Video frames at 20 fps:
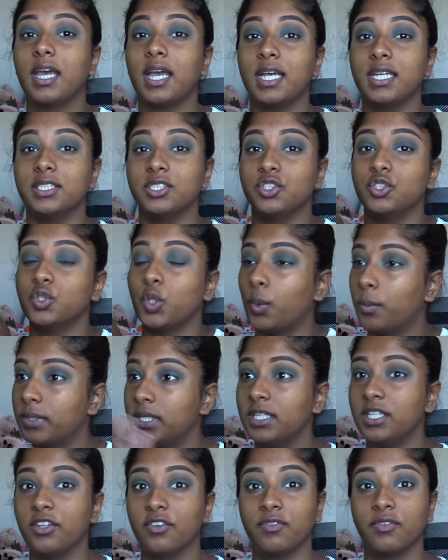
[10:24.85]
has so
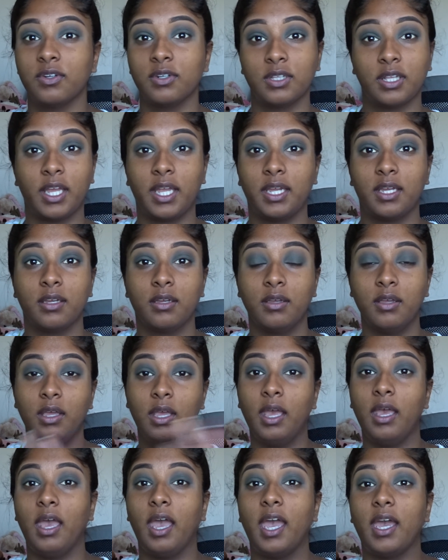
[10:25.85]
many different like
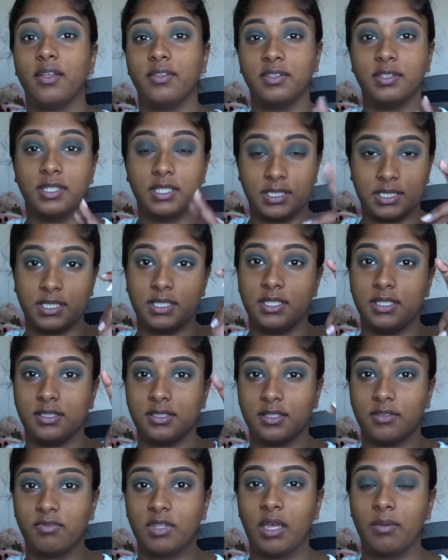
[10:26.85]

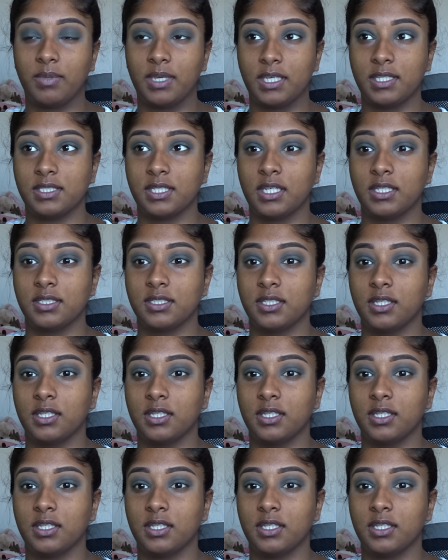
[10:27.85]
ethnicities, if that makes sense.